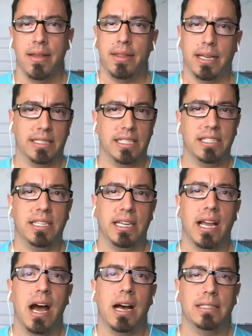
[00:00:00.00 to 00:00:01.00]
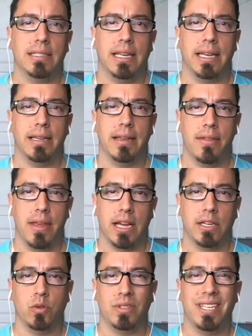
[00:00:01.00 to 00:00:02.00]
the existing content, the
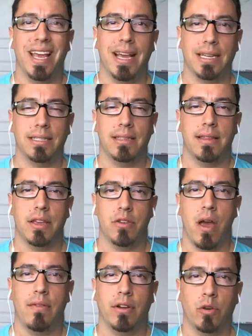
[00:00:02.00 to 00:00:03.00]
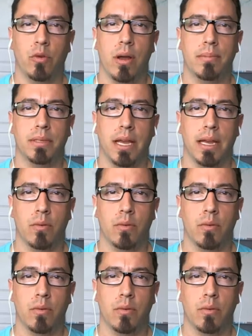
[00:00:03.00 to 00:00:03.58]
actual text that you have on your website.